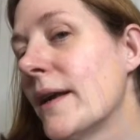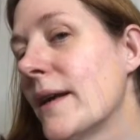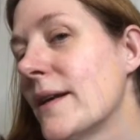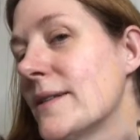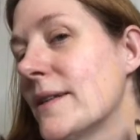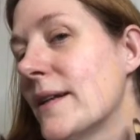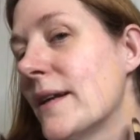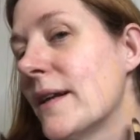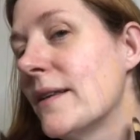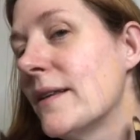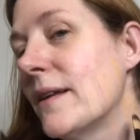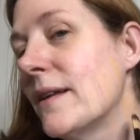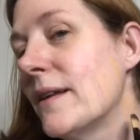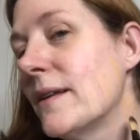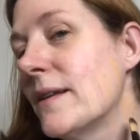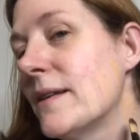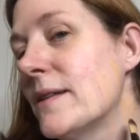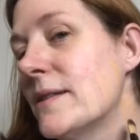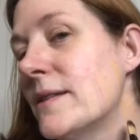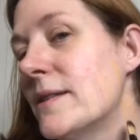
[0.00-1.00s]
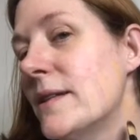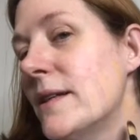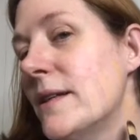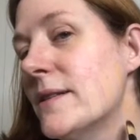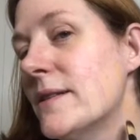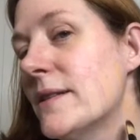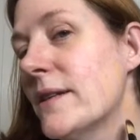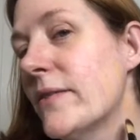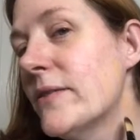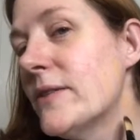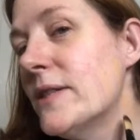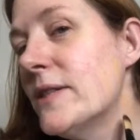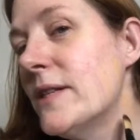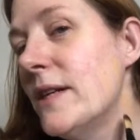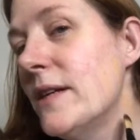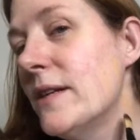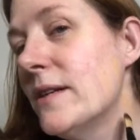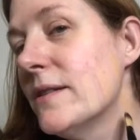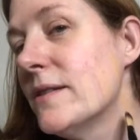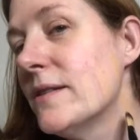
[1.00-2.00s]
like I said, I think the
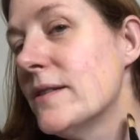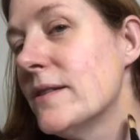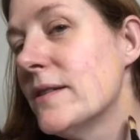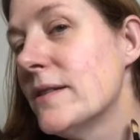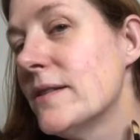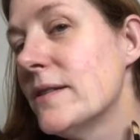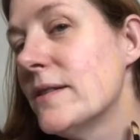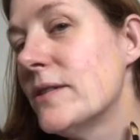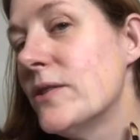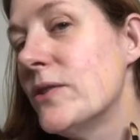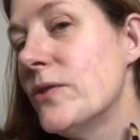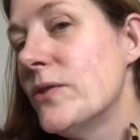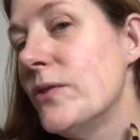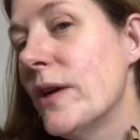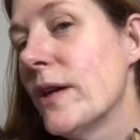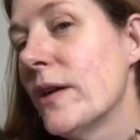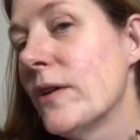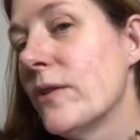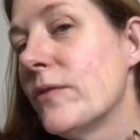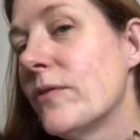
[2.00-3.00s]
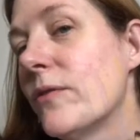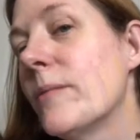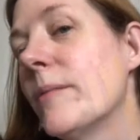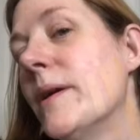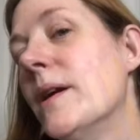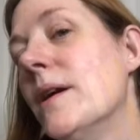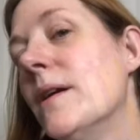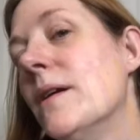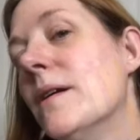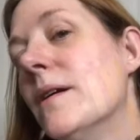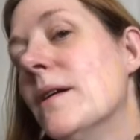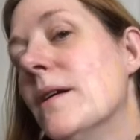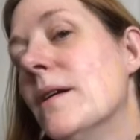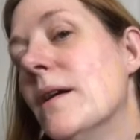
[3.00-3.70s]
NC17 is too yellow for me.